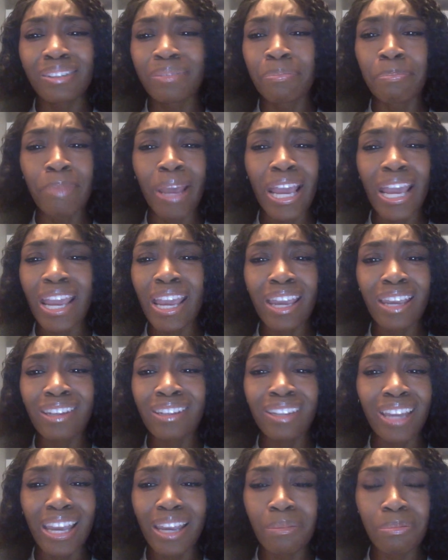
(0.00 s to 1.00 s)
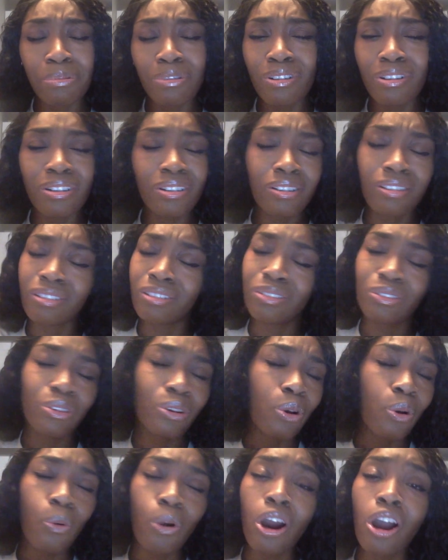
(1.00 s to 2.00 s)
May, April.
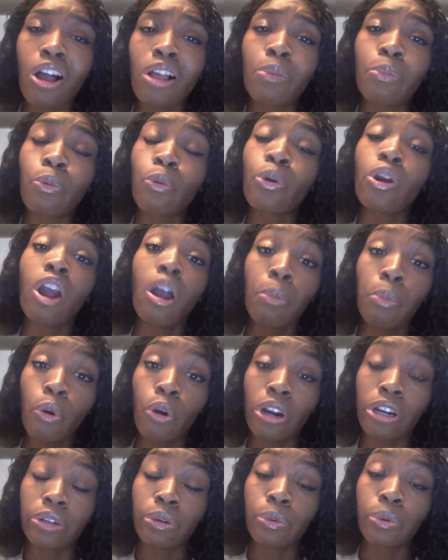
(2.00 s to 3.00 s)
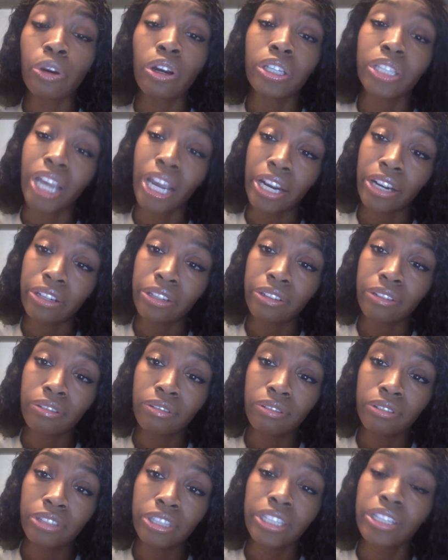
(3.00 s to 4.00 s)
We're all bored. We're all tired.
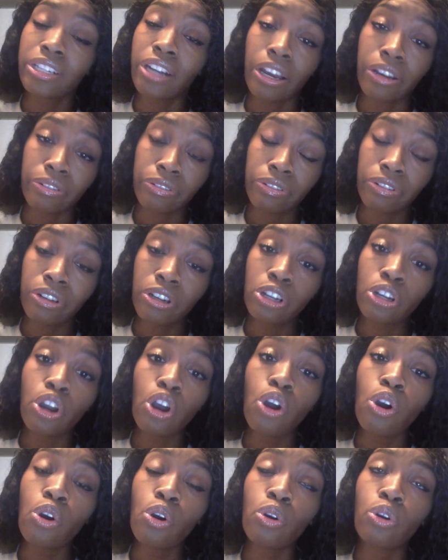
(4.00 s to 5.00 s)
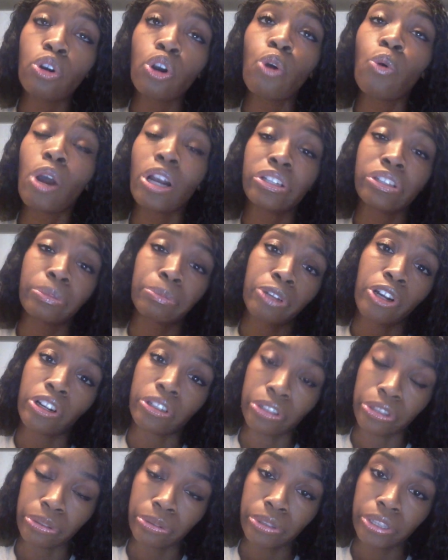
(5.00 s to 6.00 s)
Just enough. Go watch some
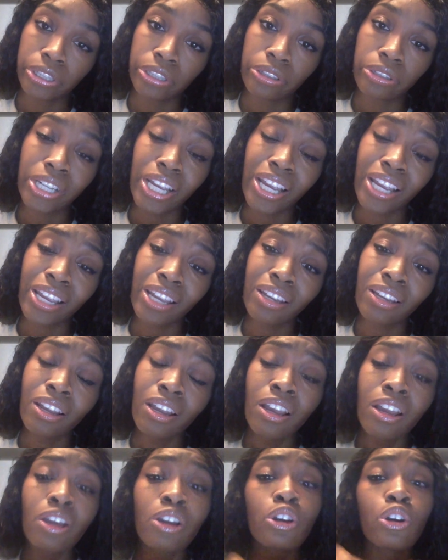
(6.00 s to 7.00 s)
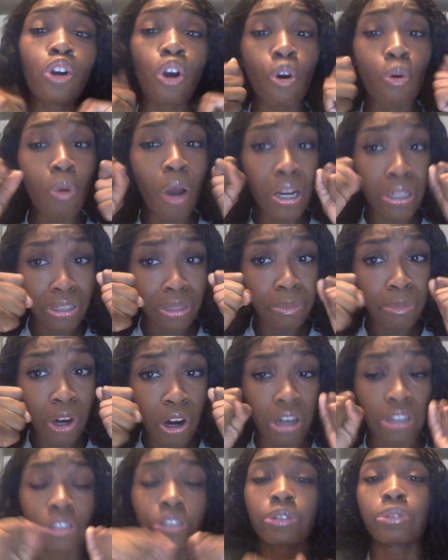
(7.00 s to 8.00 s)
cartoons, okay? Go watch some
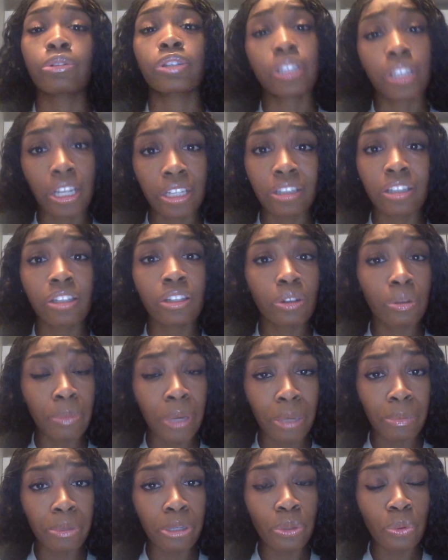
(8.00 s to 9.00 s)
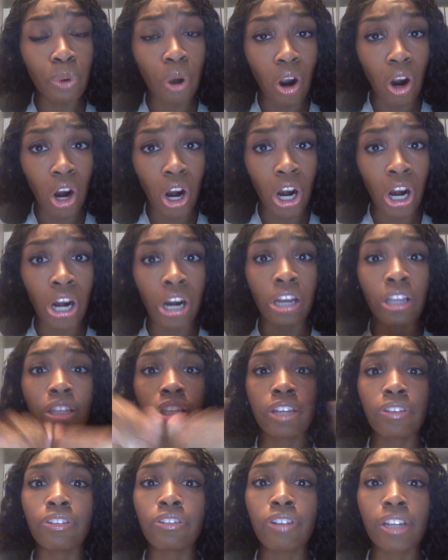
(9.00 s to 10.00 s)
cartoons, like the little baby you are.
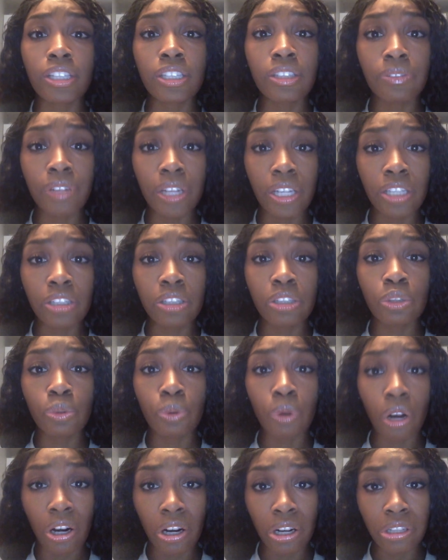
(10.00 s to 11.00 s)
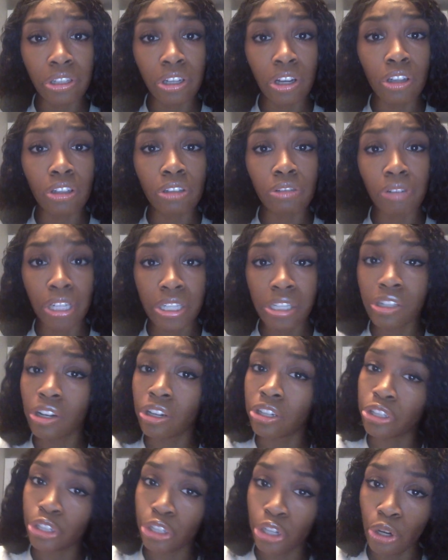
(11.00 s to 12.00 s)
Leave the rest of us to our adult rated
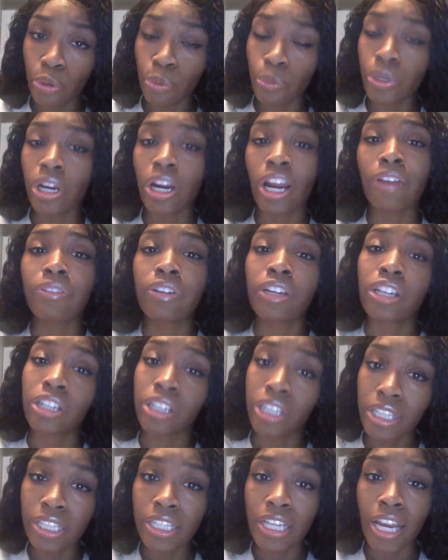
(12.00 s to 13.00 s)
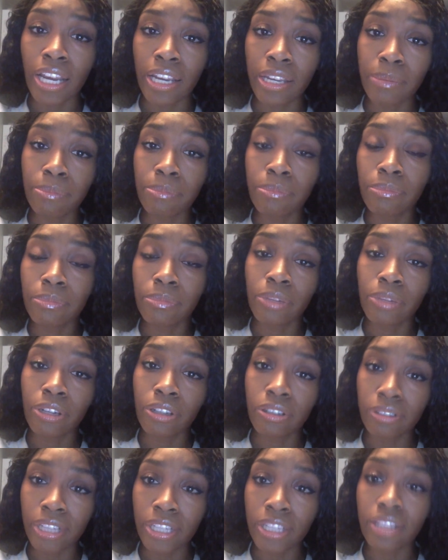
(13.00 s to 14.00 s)
R show. We are having a good time.
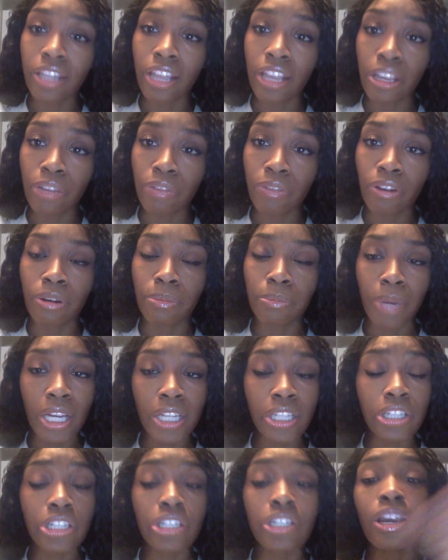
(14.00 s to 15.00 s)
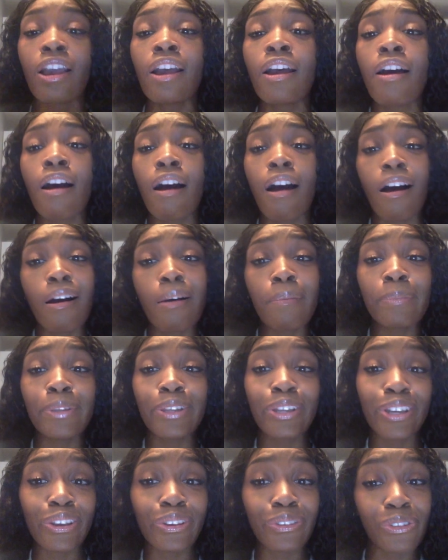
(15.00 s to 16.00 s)
All right, thank you very much.
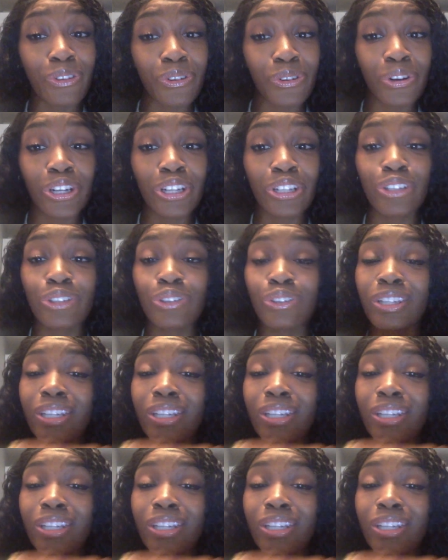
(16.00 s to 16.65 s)
Looking forward to